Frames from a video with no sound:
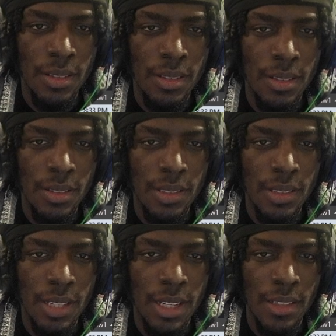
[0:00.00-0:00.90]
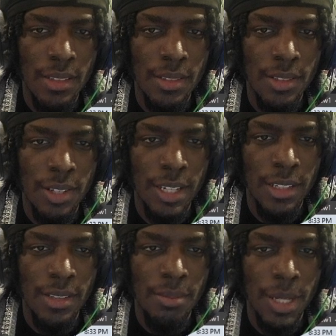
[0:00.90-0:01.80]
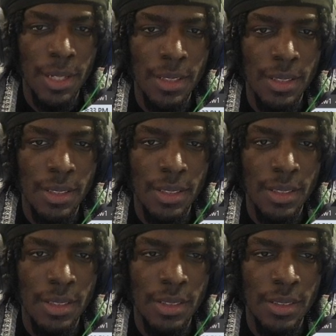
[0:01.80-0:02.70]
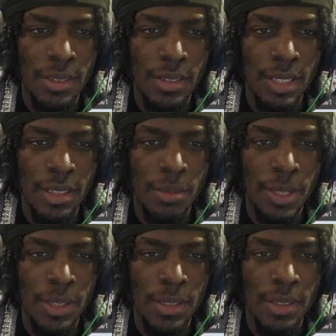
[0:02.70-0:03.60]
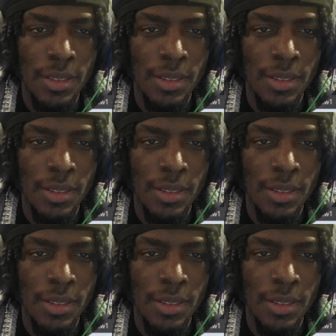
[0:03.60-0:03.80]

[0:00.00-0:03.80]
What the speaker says: It's not tracked by the database.